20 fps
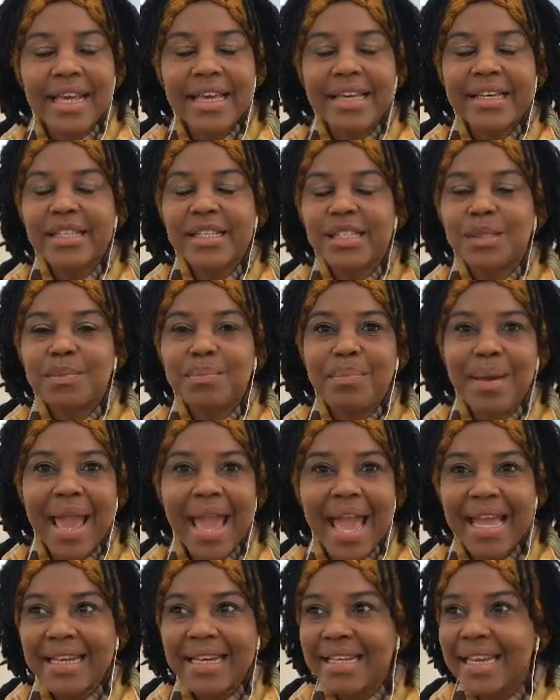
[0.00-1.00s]

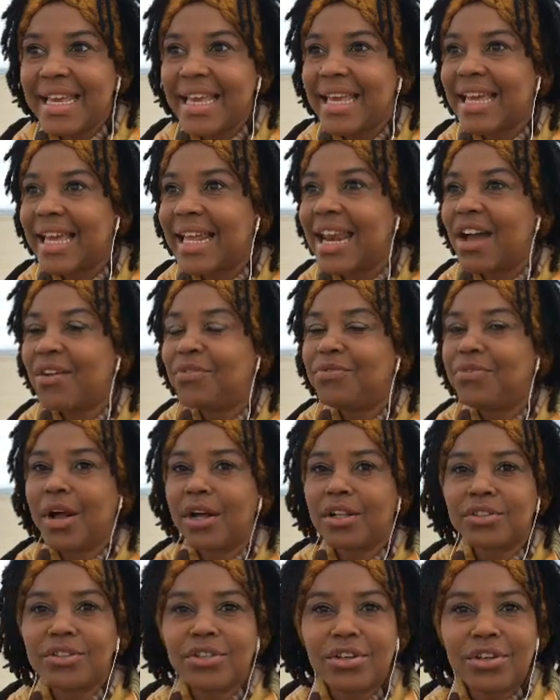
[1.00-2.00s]
expanding, and I
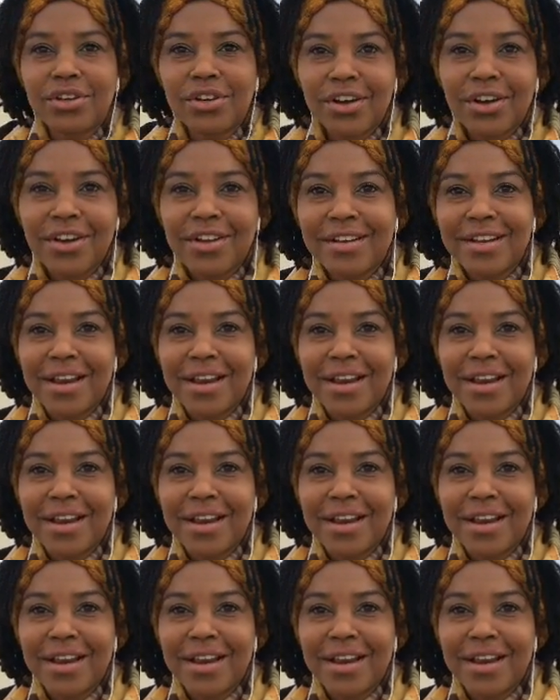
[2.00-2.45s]
felt good.